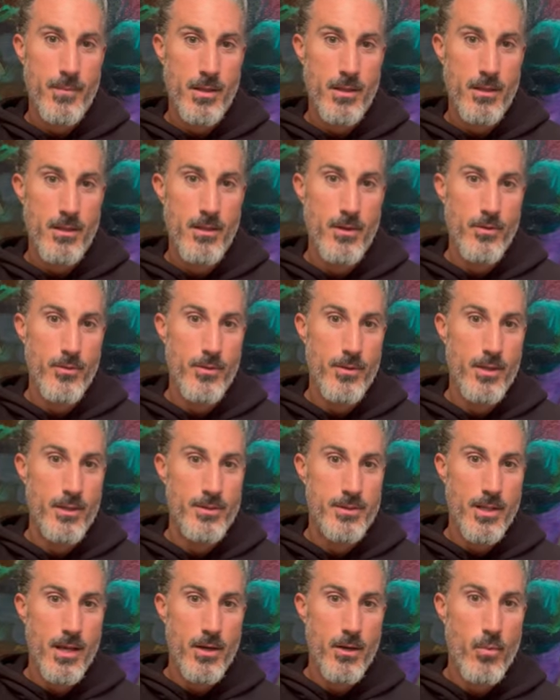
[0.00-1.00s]
you know, it's
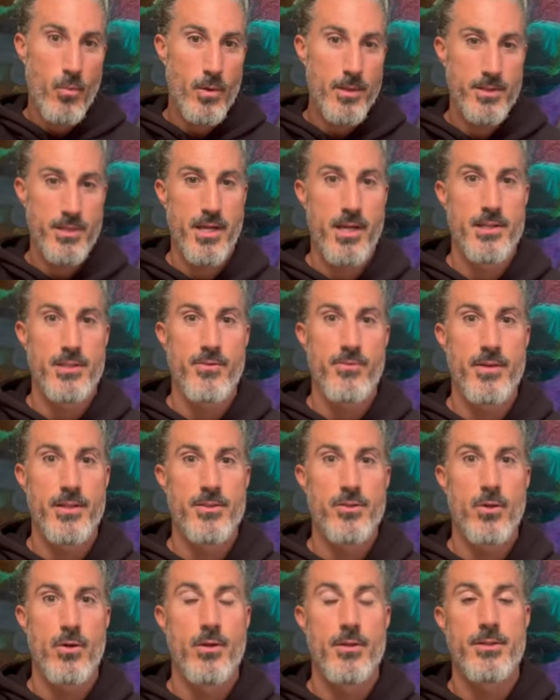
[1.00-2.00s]
not a one size fits
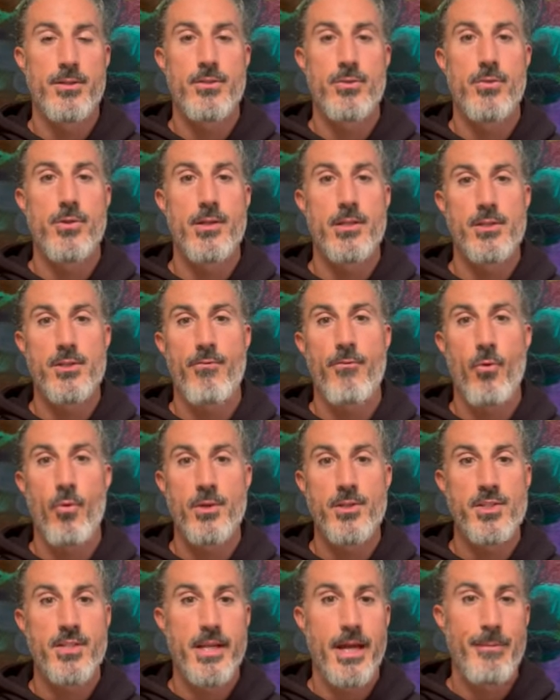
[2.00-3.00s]
all. Do these four
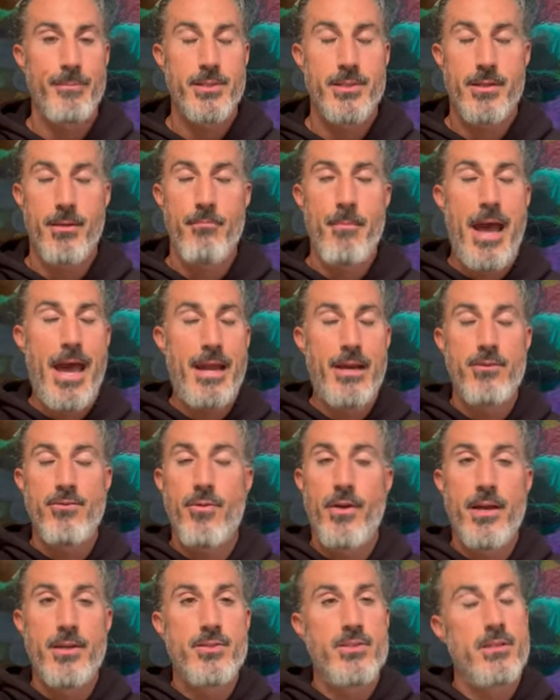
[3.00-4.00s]
steps to
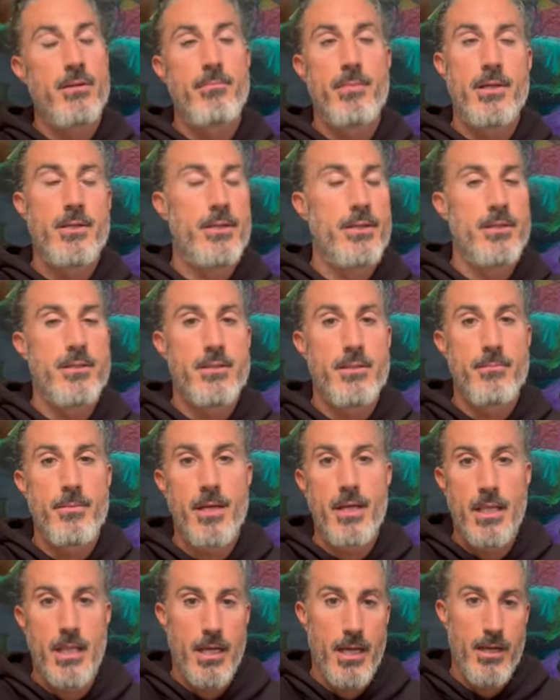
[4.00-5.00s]
manifest abundance in my
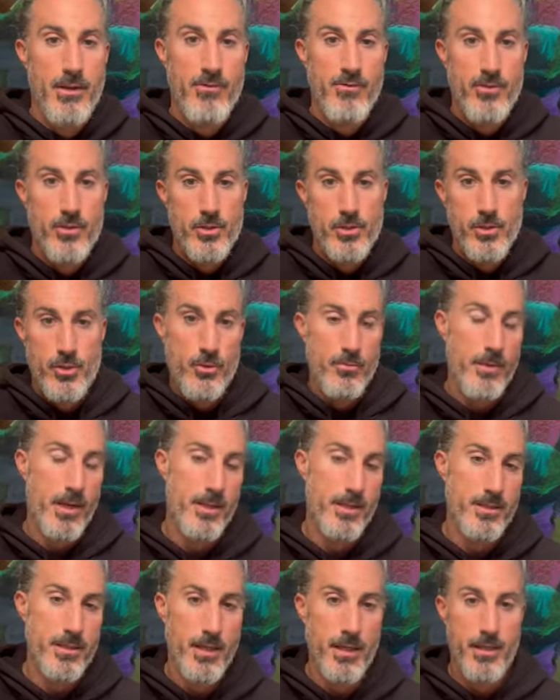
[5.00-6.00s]
life. First, you
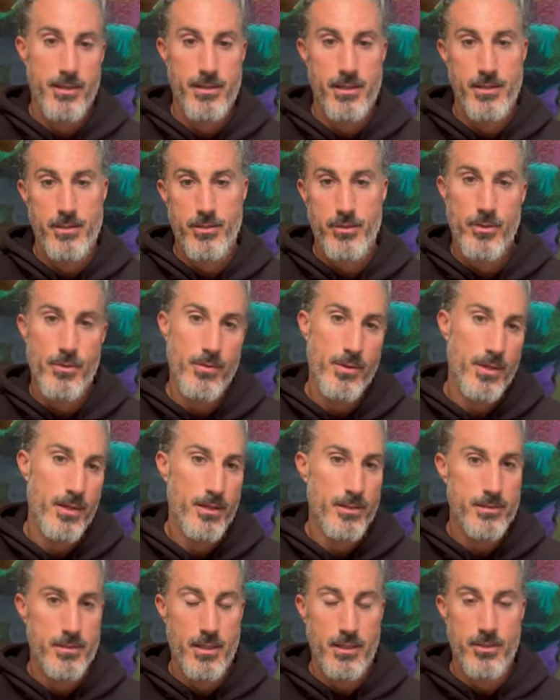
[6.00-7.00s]
meditate, then you do
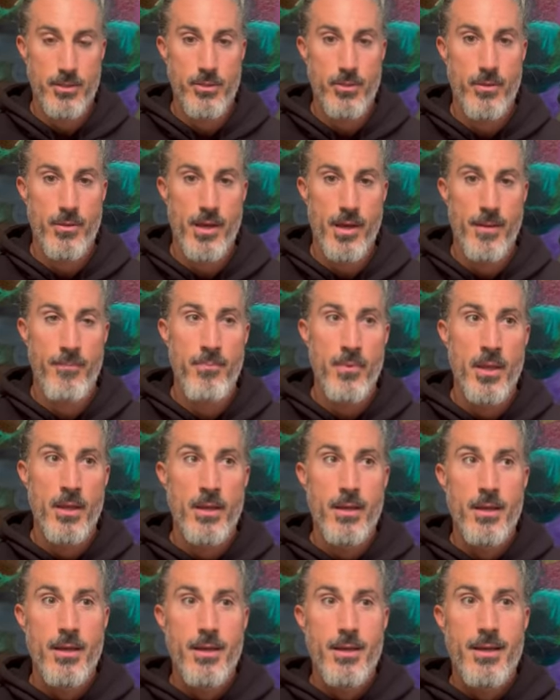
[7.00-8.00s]
this, then you do that
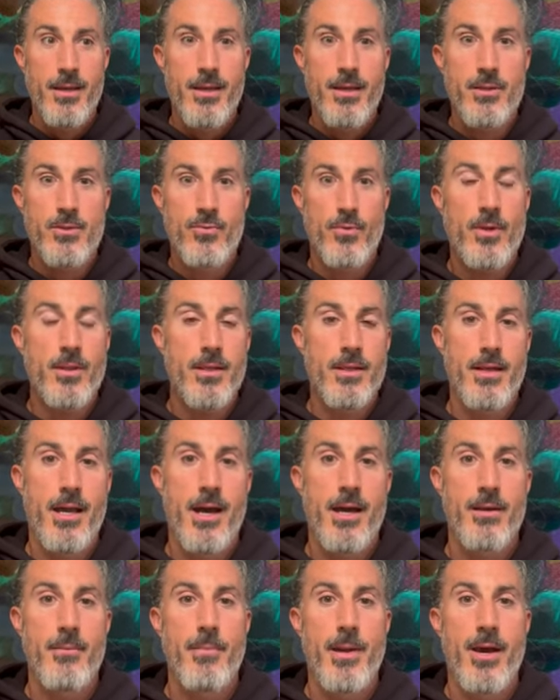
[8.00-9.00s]
it's really
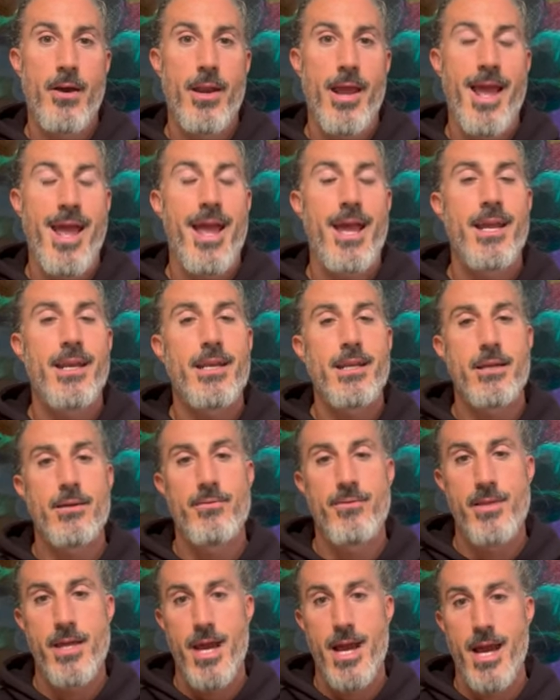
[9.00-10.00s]
not about any
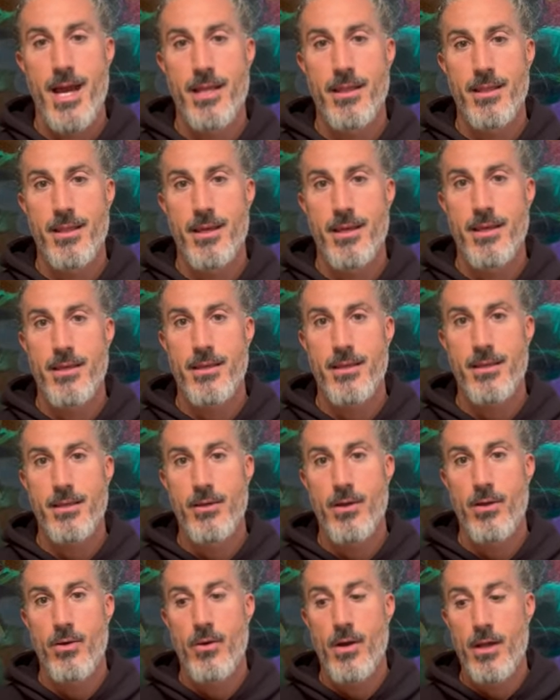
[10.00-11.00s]
of that like you
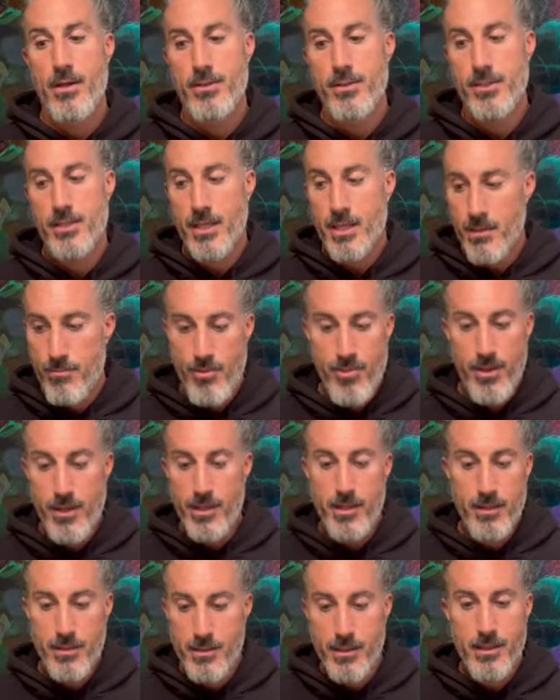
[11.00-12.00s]
know just keep
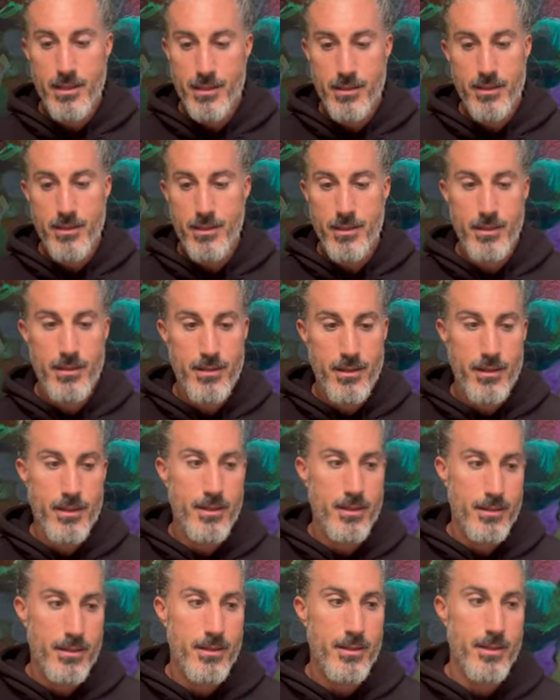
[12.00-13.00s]
thinking thinking thinking thinking
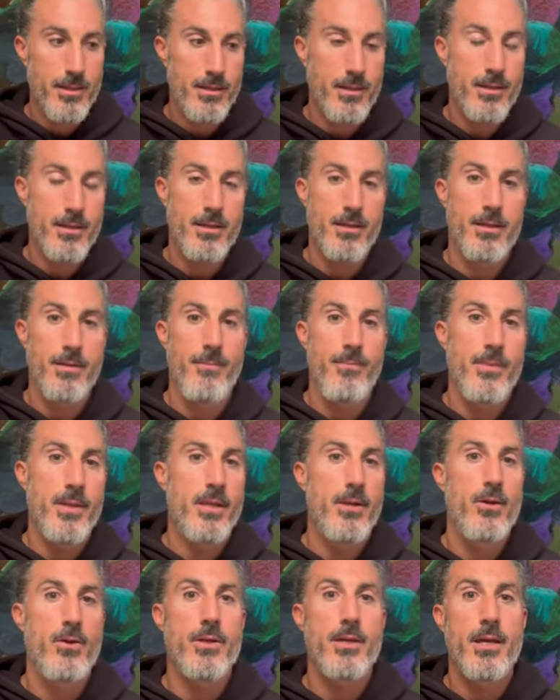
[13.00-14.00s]
thinking thinking you
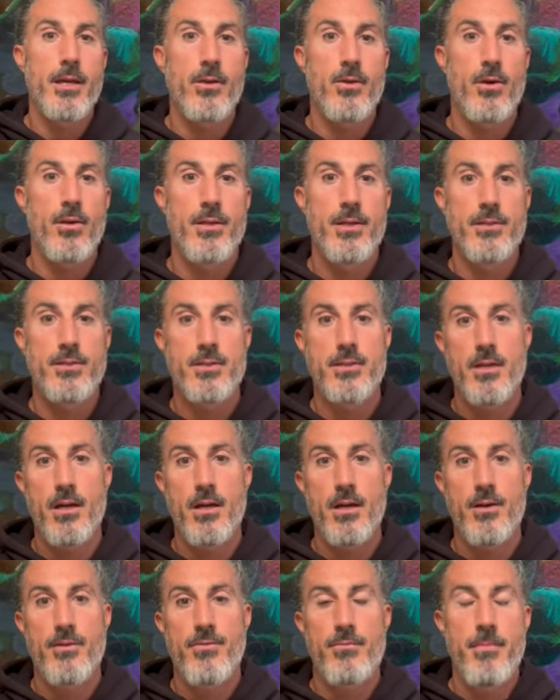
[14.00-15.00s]
know get all this
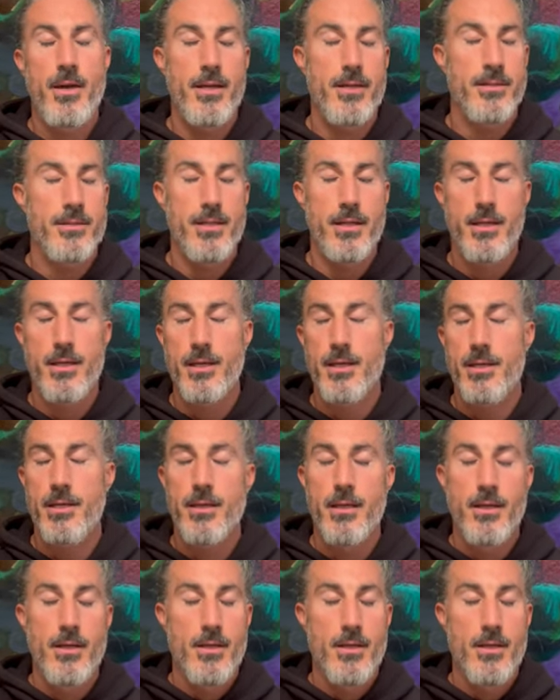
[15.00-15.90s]
stuff meditate